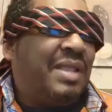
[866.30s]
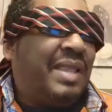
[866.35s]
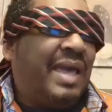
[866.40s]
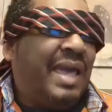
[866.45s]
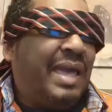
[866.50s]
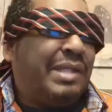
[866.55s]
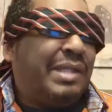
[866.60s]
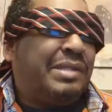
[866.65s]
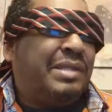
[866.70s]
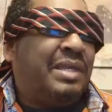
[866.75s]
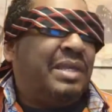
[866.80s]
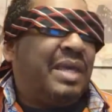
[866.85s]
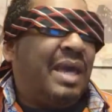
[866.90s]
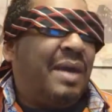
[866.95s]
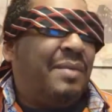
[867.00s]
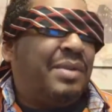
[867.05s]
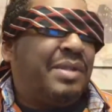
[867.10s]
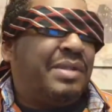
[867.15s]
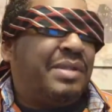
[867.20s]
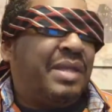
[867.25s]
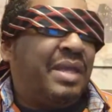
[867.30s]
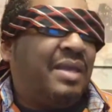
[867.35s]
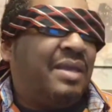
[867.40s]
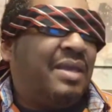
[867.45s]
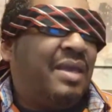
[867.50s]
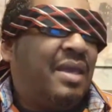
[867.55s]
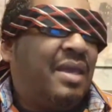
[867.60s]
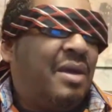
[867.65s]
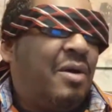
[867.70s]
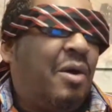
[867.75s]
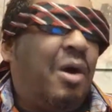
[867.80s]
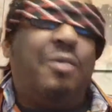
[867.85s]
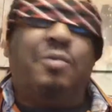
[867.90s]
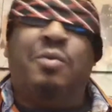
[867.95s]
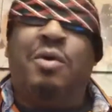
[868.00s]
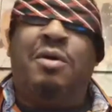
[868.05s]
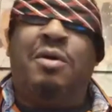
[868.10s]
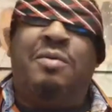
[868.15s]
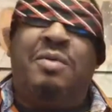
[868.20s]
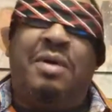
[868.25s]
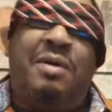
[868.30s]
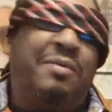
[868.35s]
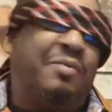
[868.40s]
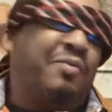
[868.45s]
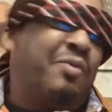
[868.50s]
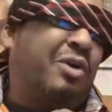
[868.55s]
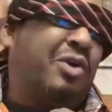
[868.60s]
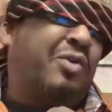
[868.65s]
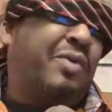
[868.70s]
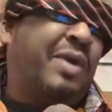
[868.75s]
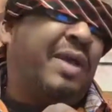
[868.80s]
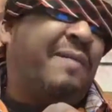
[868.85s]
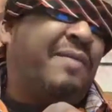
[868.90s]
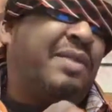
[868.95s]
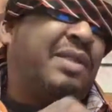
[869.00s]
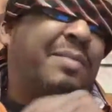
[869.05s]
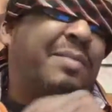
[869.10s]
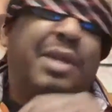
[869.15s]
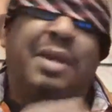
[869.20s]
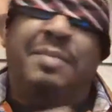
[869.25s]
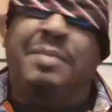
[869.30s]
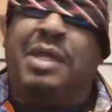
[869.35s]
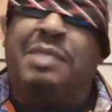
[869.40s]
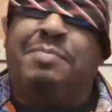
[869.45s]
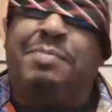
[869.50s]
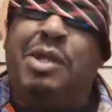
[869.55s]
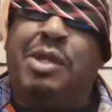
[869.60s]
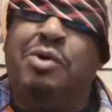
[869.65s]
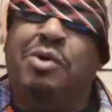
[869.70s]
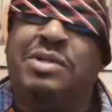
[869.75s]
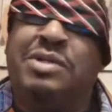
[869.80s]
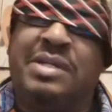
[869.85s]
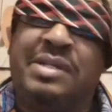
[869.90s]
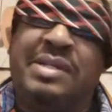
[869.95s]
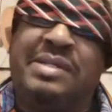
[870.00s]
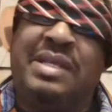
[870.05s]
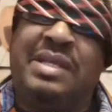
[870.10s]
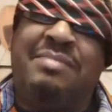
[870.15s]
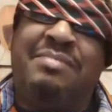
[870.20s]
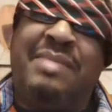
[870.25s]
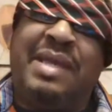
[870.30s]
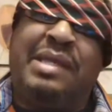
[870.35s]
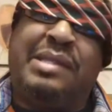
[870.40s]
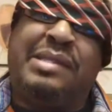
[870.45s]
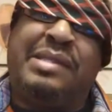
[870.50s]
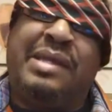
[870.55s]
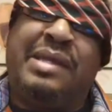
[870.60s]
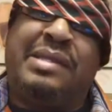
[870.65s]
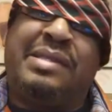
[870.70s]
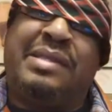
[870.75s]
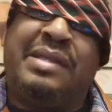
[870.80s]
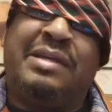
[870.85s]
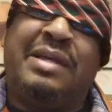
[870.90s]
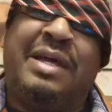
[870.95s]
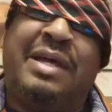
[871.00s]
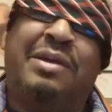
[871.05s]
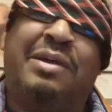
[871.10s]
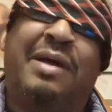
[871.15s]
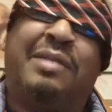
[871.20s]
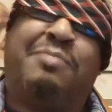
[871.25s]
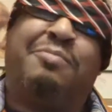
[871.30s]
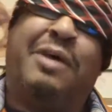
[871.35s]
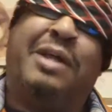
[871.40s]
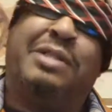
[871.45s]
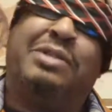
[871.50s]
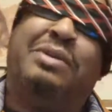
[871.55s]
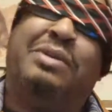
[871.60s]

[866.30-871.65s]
last thing I would say, real quick, some of them explosions didn't make sense. And I know I'm surprised